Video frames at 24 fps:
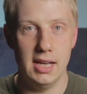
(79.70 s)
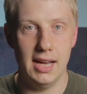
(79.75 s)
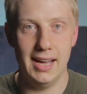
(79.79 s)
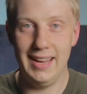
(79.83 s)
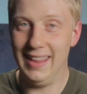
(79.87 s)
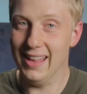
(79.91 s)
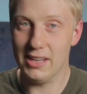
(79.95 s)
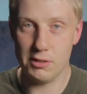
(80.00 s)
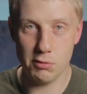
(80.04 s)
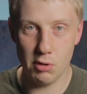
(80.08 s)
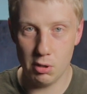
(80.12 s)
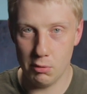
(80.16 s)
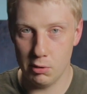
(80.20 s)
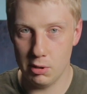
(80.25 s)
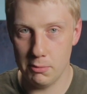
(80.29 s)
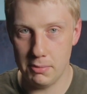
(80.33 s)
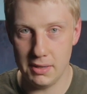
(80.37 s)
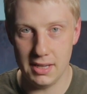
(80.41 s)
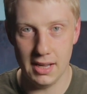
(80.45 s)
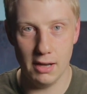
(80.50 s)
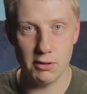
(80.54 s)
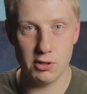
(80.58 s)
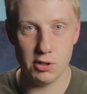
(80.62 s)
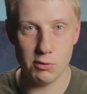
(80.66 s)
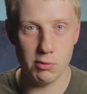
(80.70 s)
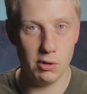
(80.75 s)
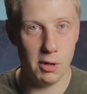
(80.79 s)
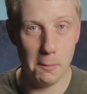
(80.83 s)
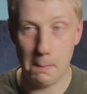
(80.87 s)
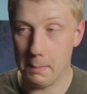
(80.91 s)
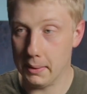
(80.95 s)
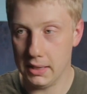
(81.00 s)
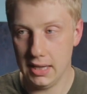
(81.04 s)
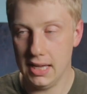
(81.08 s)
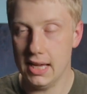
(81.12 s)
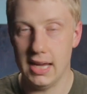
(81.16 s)
And that's what I want to be. I just want
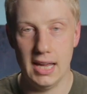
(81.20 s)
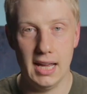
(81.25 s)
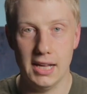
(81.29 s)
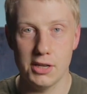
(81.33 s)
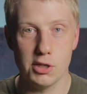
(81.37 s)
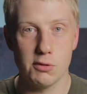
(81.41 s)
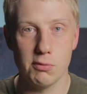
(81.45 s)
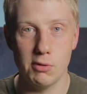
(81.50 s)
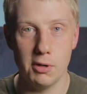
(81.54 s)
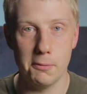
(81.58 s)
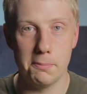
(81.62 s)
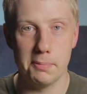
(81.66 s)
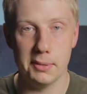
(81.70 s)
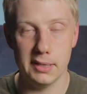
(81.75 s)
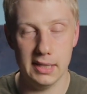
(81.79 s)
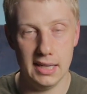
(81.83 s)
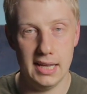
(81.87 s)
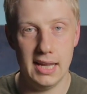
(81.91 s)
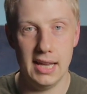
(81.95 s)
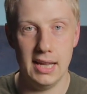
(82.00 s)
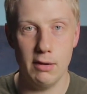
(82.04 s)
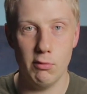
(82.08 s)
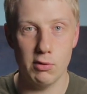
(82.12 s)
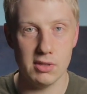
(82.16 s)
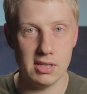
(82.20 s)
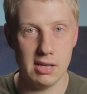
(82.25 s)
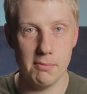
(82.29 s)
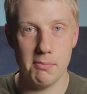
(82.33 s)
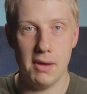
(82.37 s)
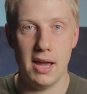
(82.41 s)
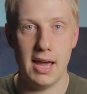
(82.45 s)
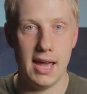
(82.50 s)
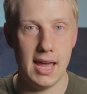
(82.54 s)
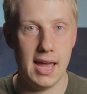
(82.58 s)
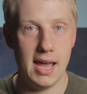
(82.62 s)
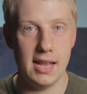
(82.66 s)
to play. I just want to play what's in
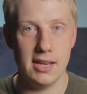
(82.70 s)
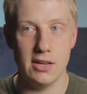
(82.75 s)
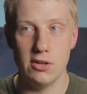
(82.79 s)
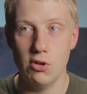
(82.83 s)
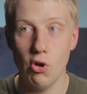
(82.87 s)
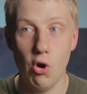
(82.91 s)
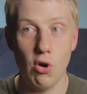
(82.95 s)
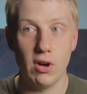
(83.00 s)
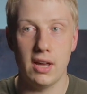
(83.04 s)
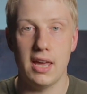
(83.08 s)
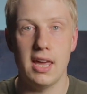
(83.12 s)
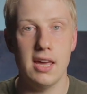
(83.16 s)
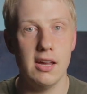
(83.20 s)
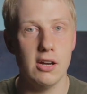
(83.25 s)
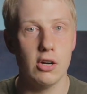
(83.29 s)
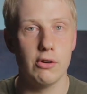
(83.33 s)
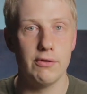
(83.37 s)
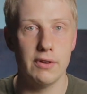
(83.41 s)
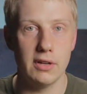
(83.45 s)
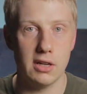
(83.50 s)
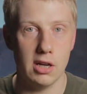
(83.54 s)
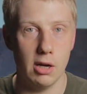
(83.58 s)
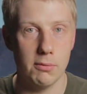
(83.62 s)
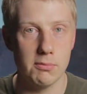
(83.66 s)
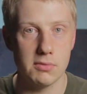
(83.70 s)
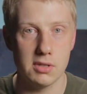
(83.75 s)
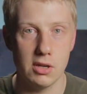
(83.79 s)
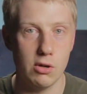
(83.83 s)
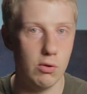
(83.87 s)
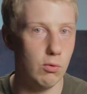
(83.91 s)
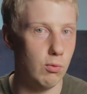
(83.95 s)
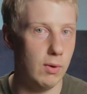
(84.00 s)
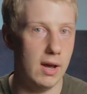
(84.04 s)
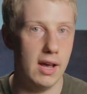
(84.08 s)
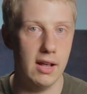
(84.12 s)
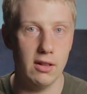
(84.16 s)
my head and not care if it comes
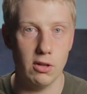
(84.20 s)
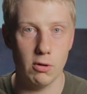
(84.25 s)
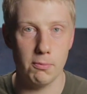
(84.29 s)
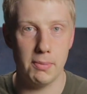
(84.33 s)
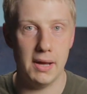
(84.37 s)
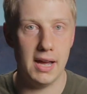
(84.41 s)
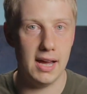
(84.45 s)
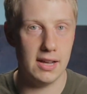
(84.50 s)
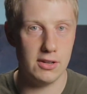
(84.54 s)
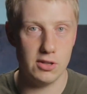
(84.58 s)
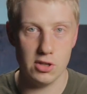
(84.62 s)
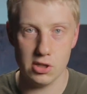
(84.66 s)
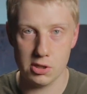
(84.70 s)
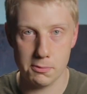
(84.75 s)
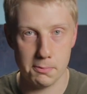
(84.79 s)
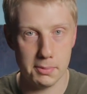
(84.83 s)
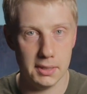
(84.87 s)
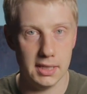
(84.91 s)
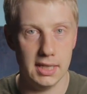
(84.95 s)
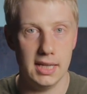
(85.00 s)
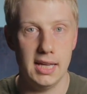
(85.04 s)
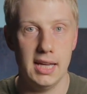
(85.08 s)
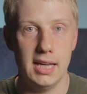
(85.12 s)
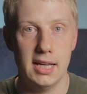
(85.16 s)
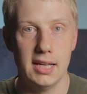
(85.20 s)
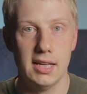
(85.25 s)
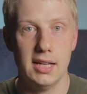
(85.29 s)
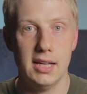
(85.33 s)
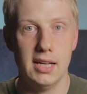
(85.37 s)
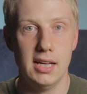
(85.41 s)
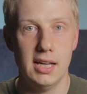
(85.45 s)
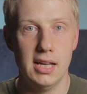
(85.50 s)
out well or bad, just play,